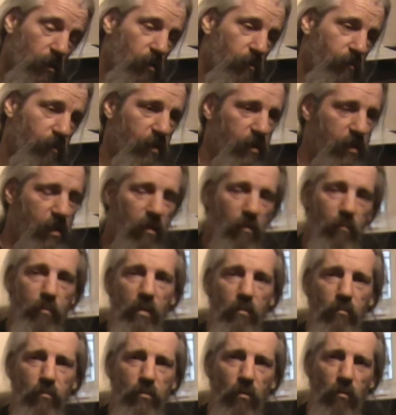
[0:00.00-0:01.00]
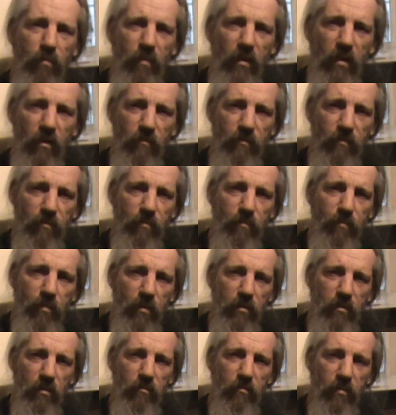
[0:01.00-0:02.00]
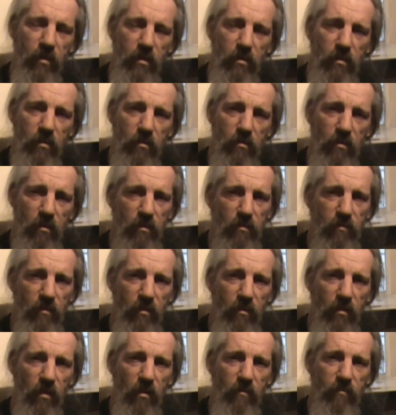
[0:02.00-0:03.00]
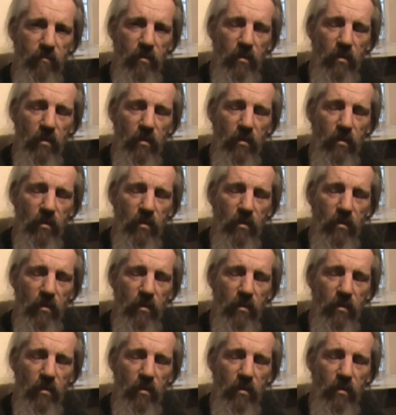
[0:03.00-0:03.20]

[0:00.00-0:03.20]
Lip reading: I had a couple of people drop out for personal reasons, so that's fair enough.